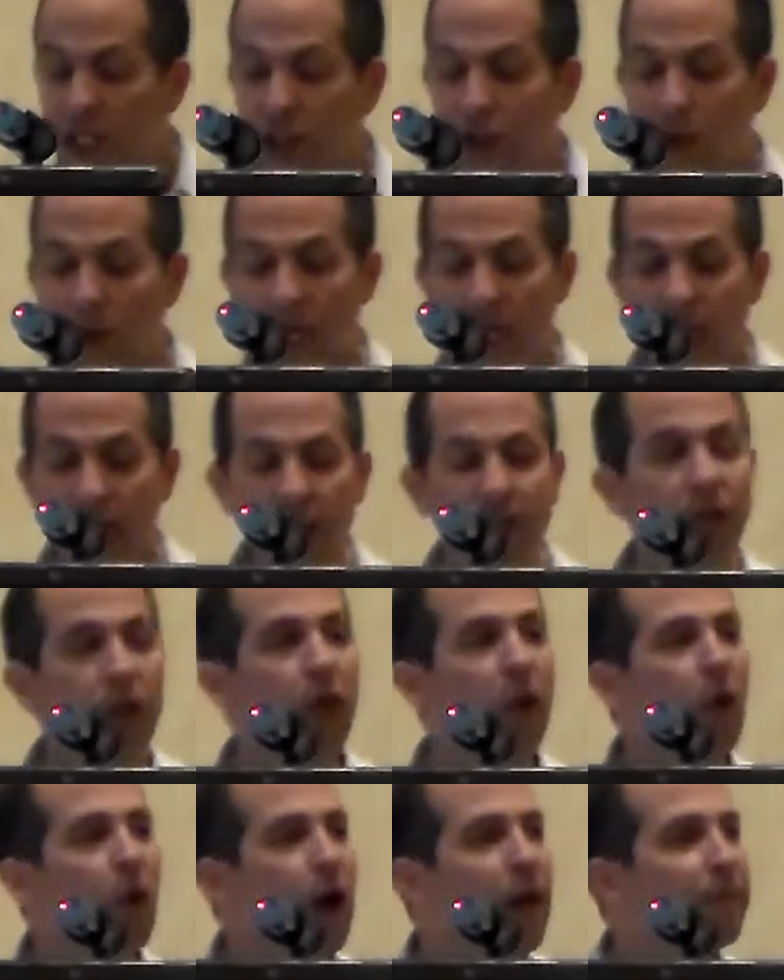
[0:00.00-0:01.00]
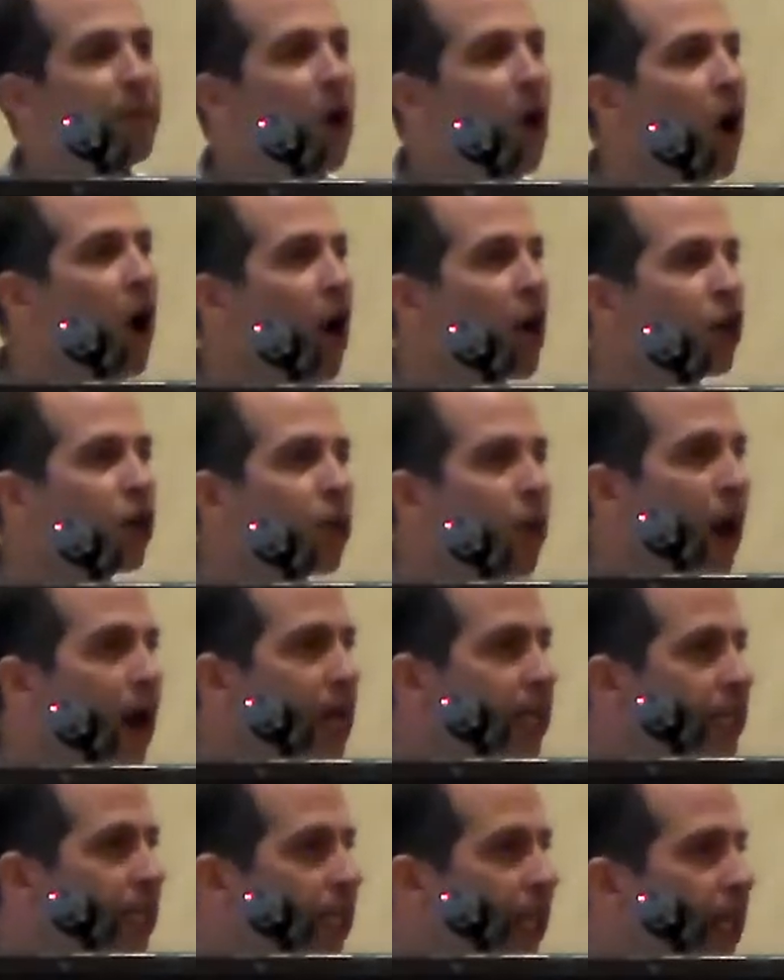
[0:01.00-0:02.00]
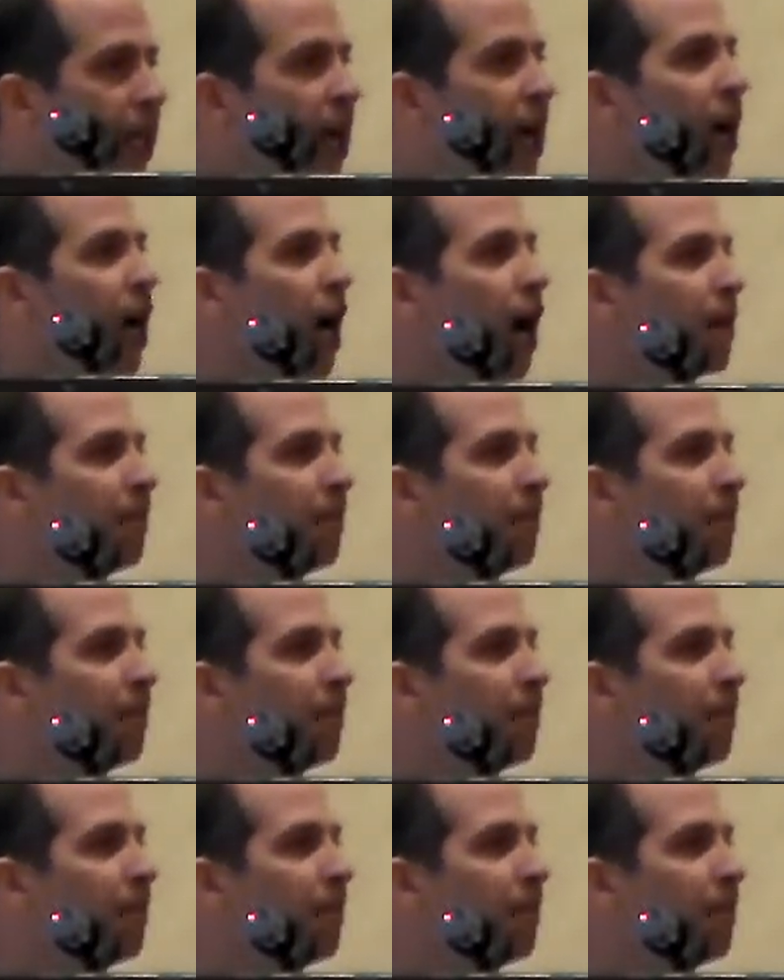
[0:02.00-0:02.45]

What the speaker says: So even though I'm contrasting it,